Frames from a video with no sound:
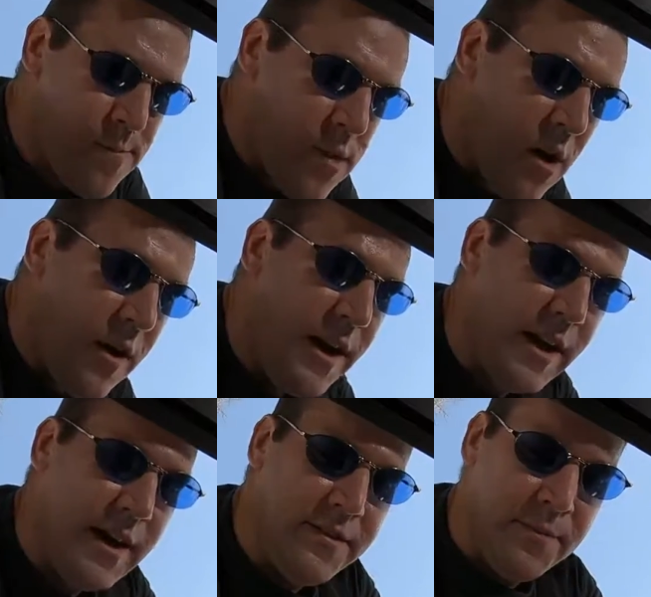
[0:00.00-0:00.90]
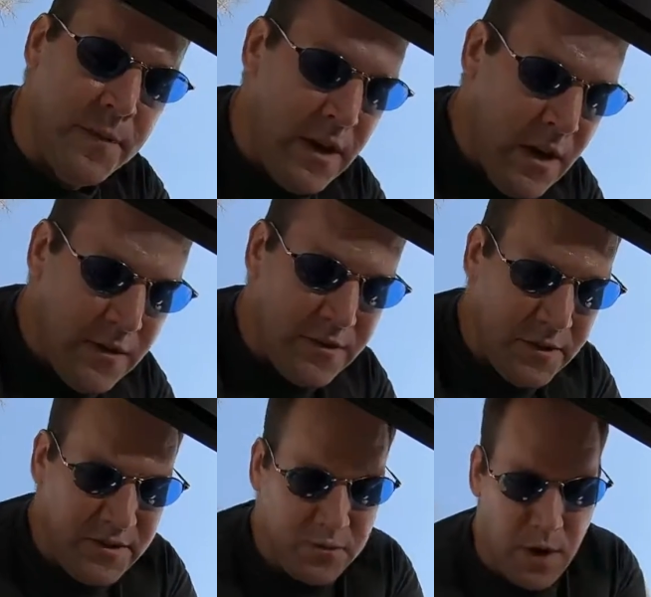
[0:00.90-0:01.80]
All right, guys, so
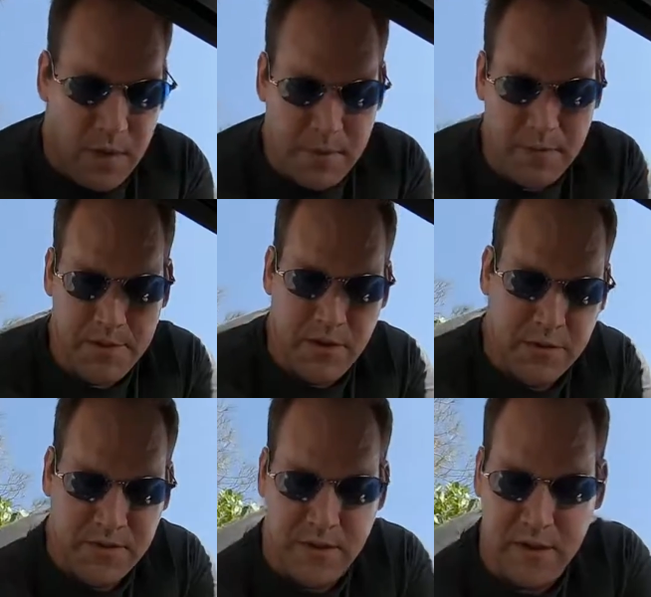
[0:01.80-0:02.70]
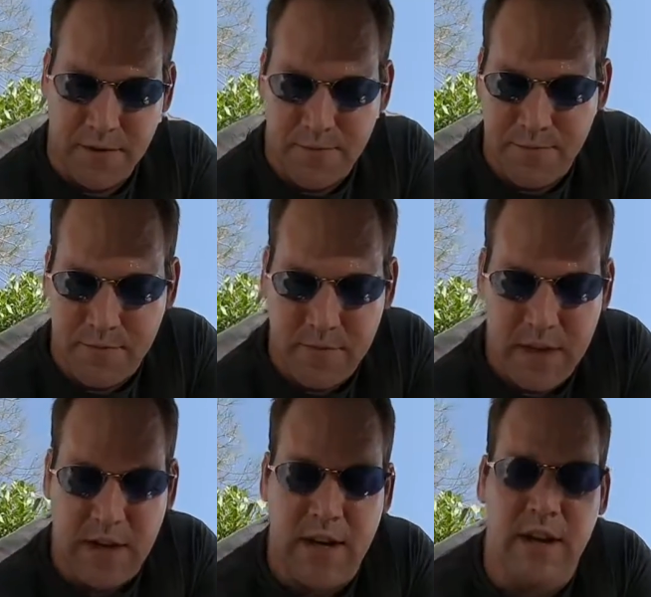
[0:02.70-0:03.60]
this is what I'm going to be using here. I
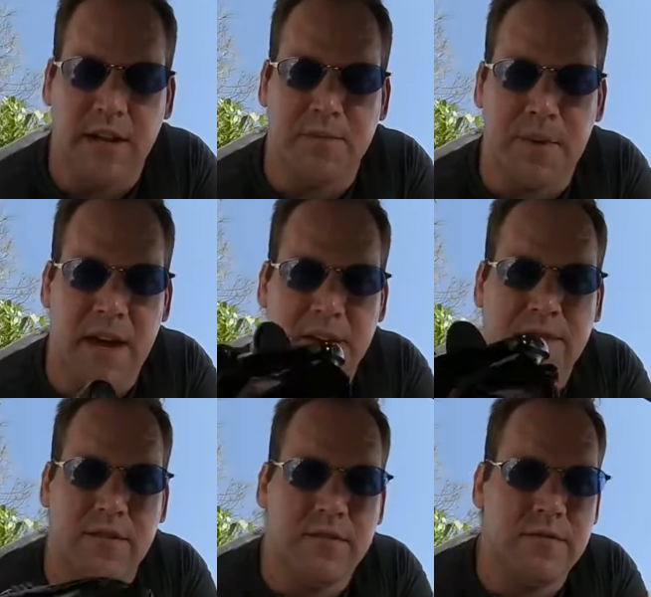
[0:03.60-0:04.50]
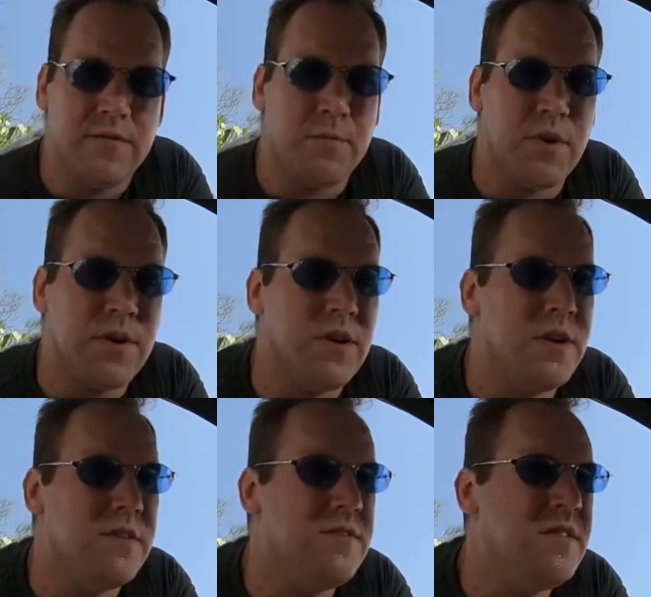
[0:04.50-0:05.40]
got a nice mask. It's pretty good.